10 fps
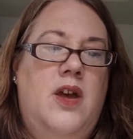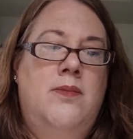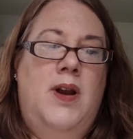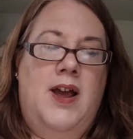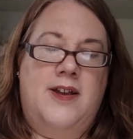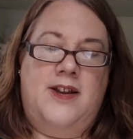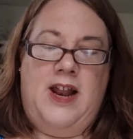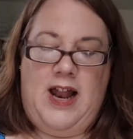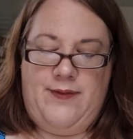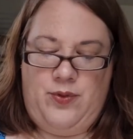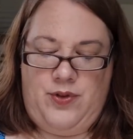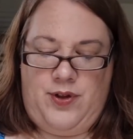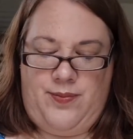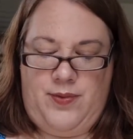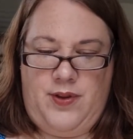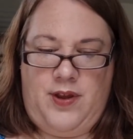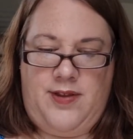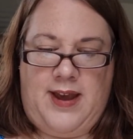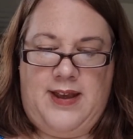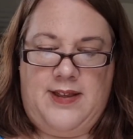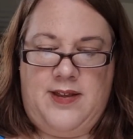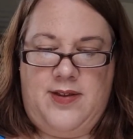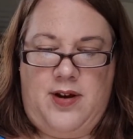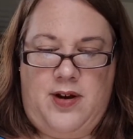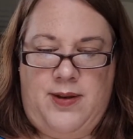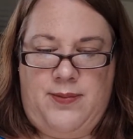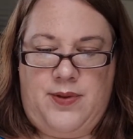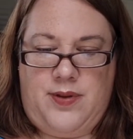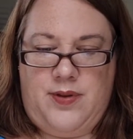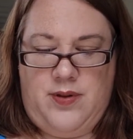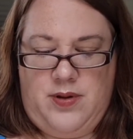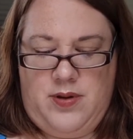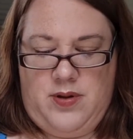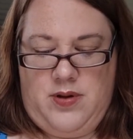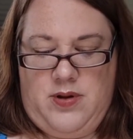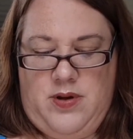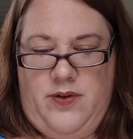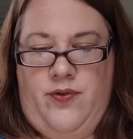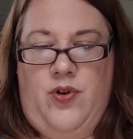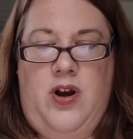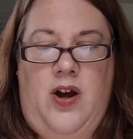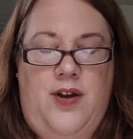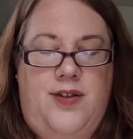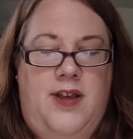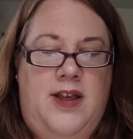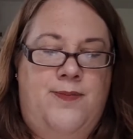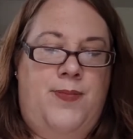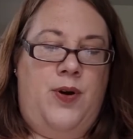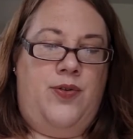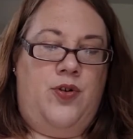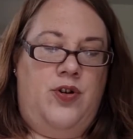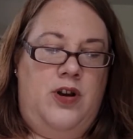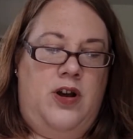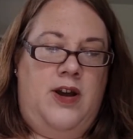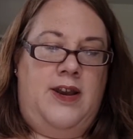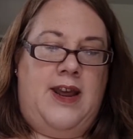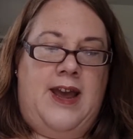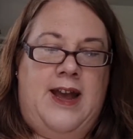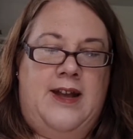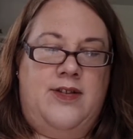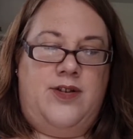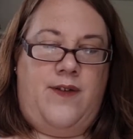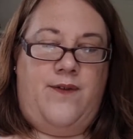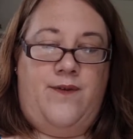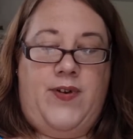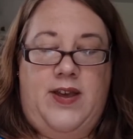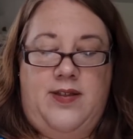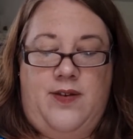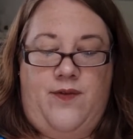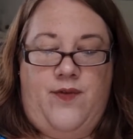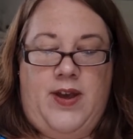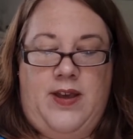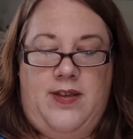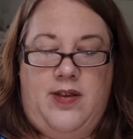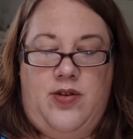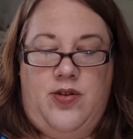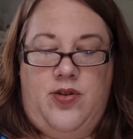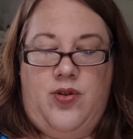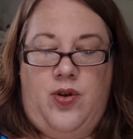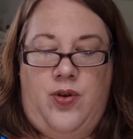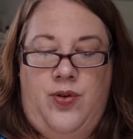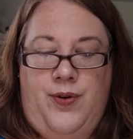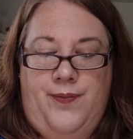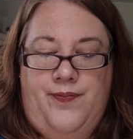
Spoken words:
Well, like I said, I have all the dates and times for classes, both online and face-to-face soon.